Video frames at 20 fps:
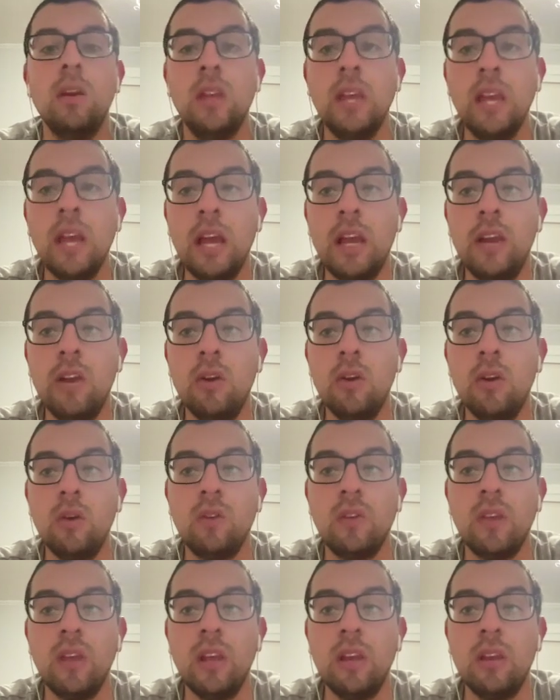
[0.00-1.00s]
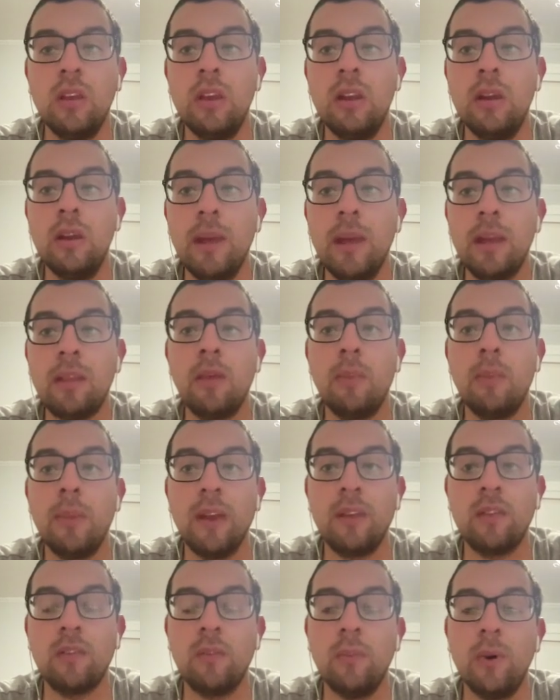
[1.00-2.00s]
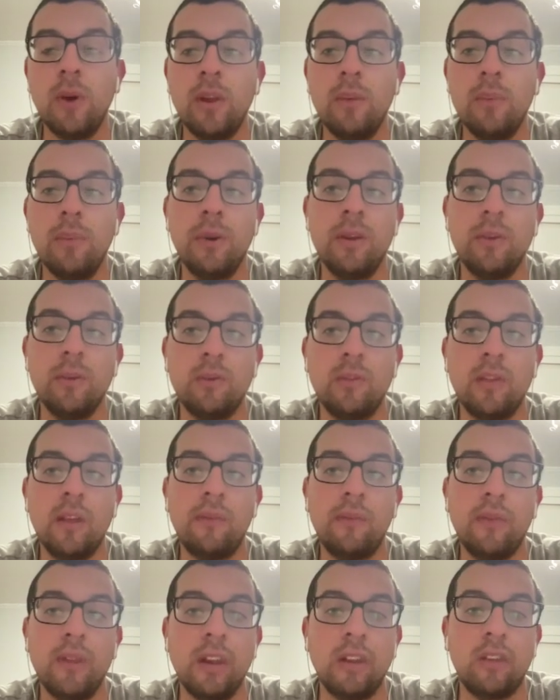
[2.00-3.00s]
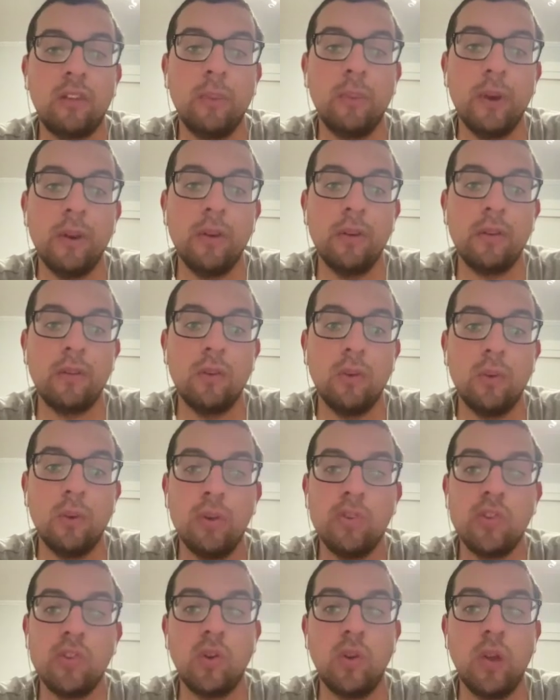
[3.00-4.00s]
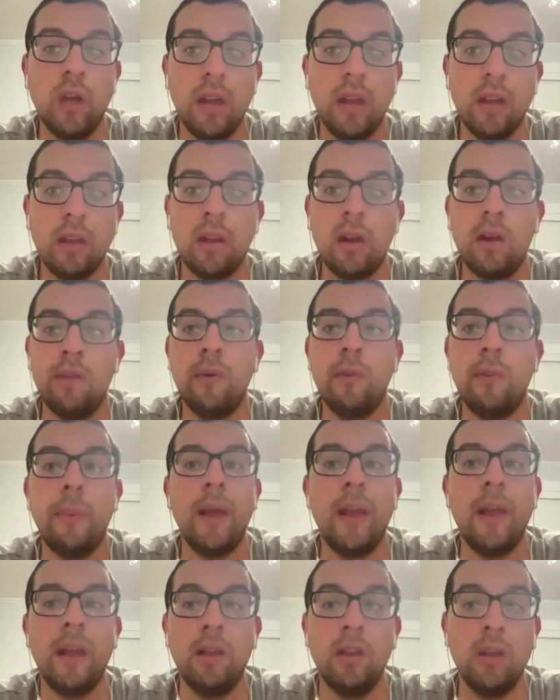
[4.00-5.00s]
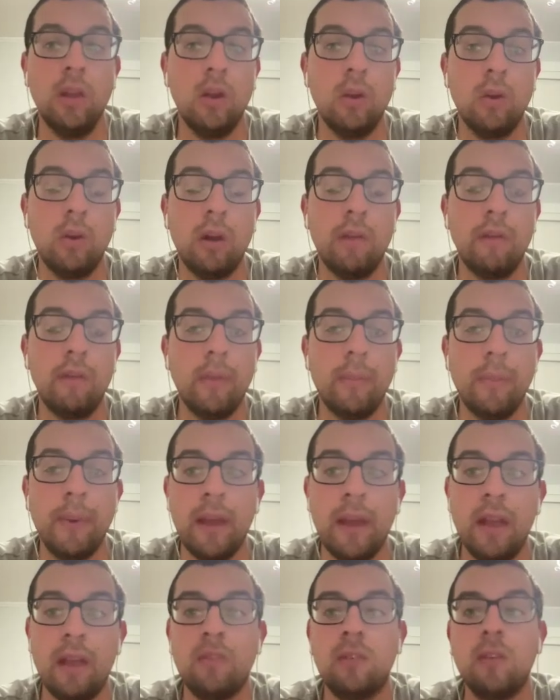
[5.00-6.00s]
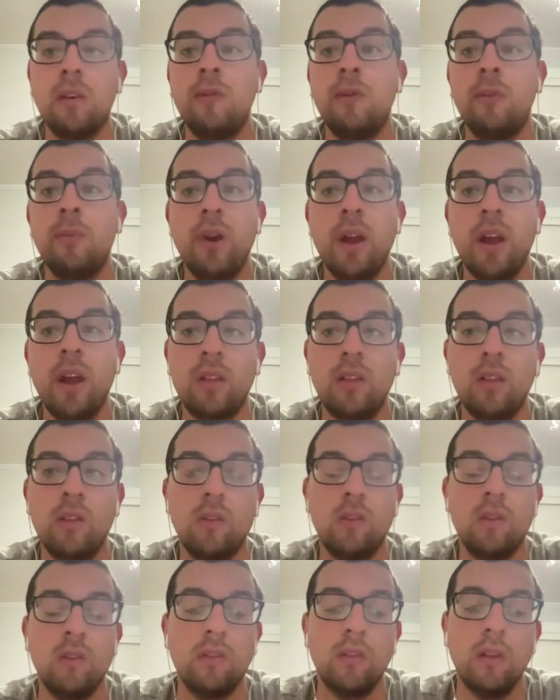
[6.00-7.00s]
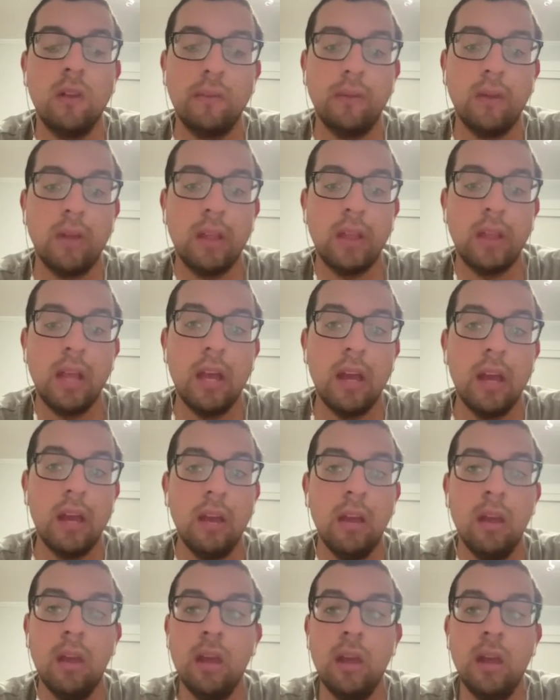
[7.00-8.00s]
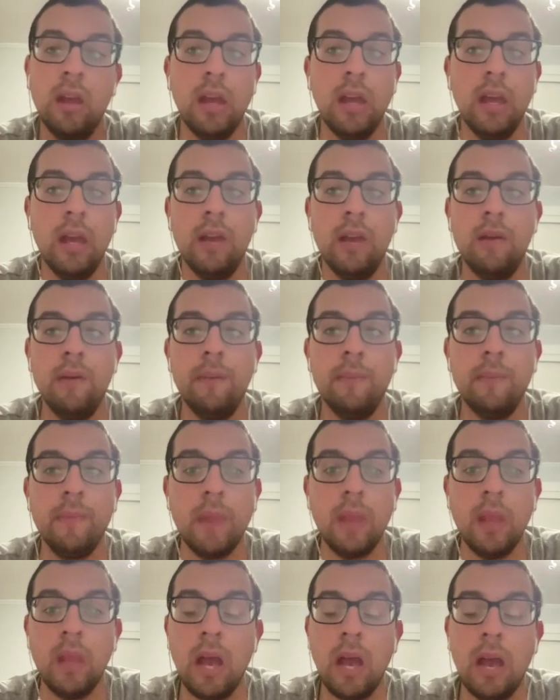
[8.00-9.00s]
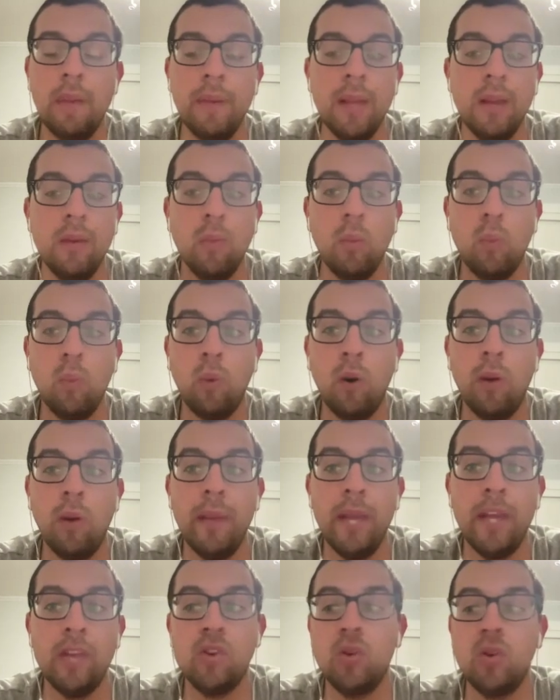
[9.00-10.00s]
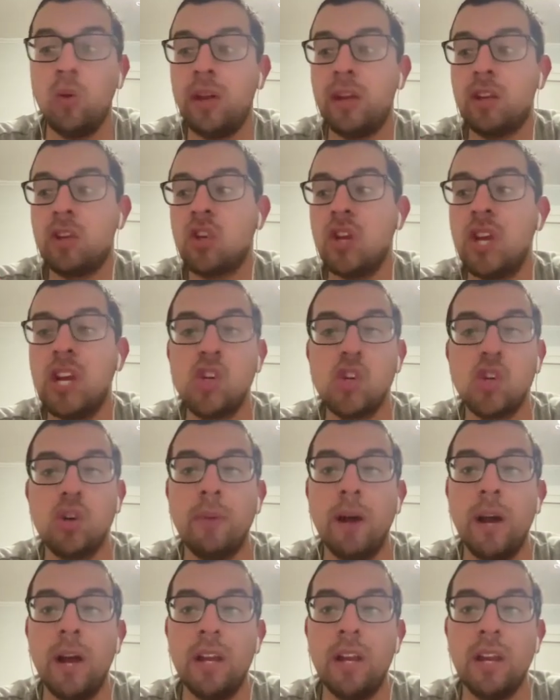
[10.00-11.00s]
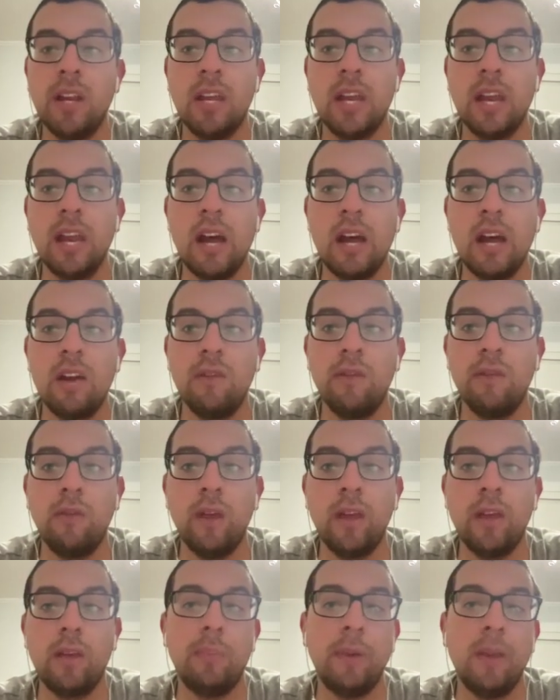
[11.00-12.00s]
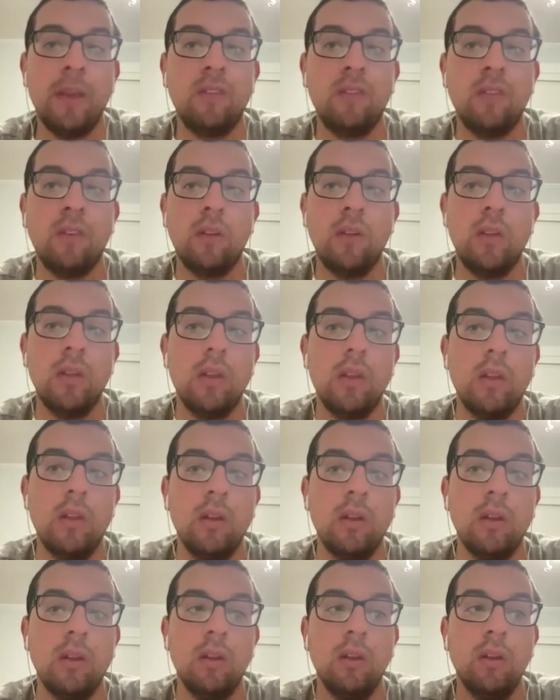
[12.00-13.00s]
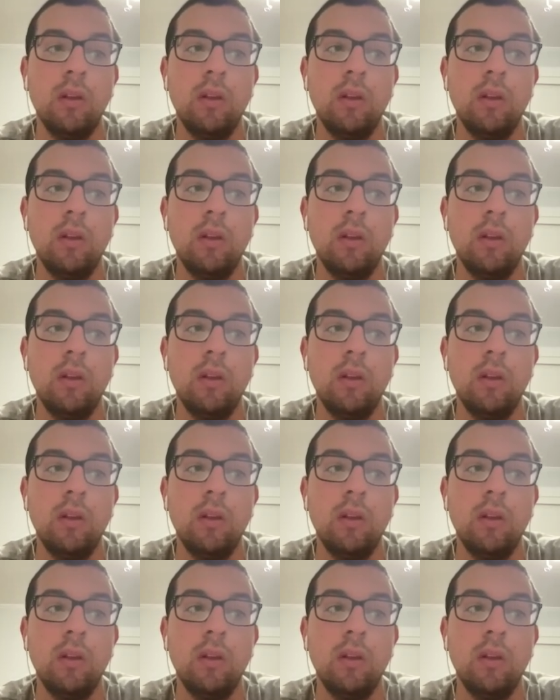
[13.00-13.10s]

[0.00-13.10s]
Yeah, I know you said you didn't make the best money, but it was definitely an experience going to Gillette, cover the Pats, cover practices, stuff like that. And I mean, what made you like change your mind and get out of like basically the